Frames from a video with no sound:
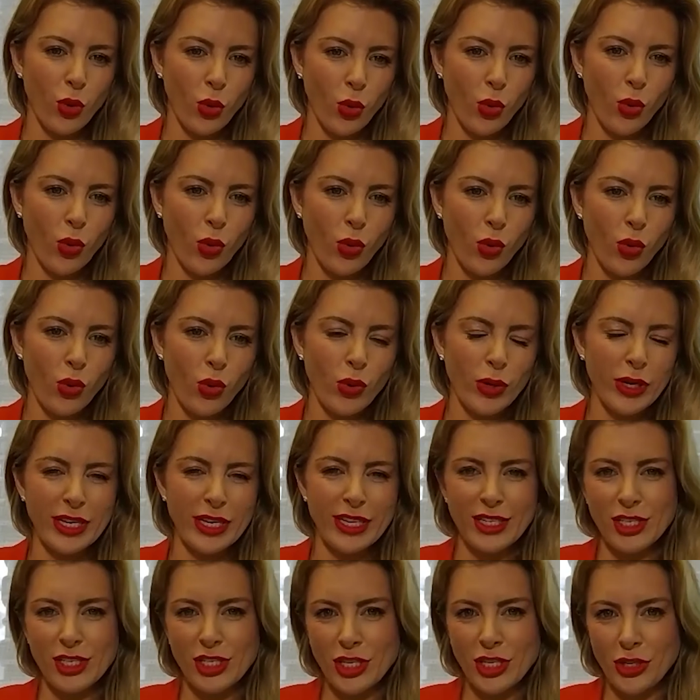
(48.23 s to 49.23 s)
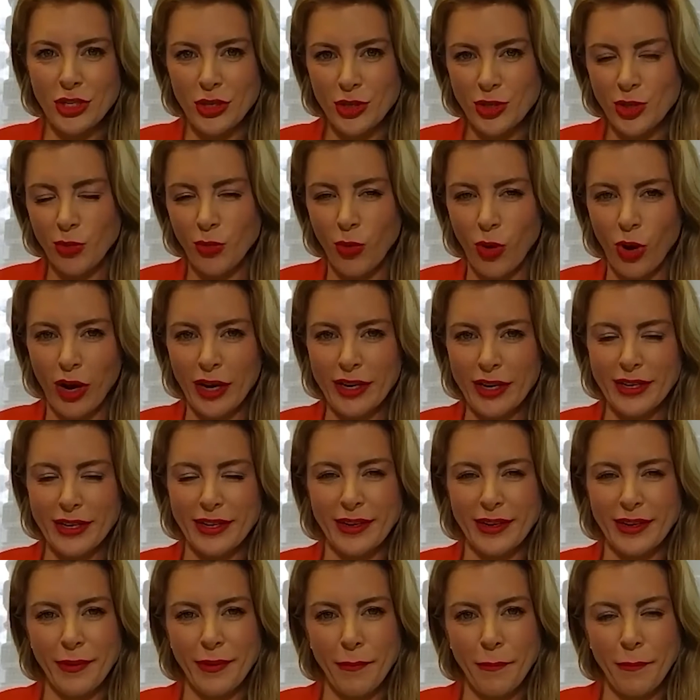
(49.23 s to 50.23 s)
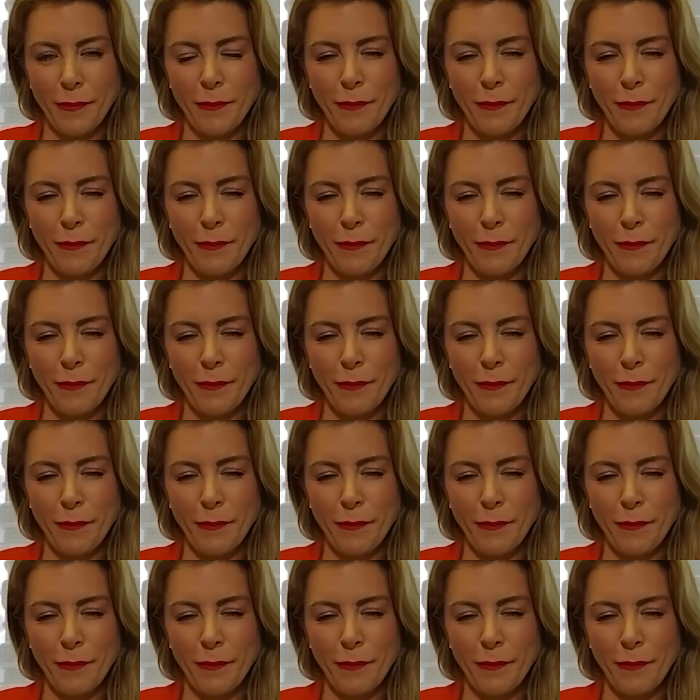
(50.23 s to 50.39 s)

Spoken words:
or continue to widen?